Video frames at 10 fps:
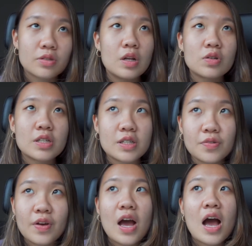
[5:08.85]
it looks as
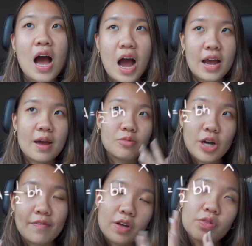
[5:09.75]
if I am
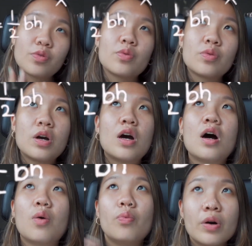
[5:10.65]
traveling through
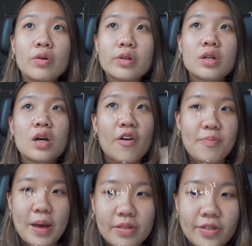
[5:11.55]
a world of
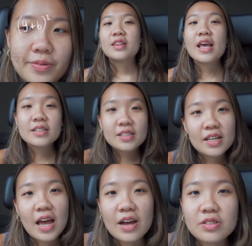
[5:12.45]
math. Next
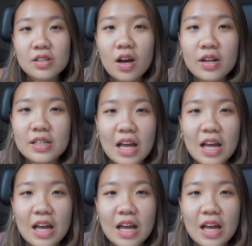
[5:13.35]
thing that I use a lot is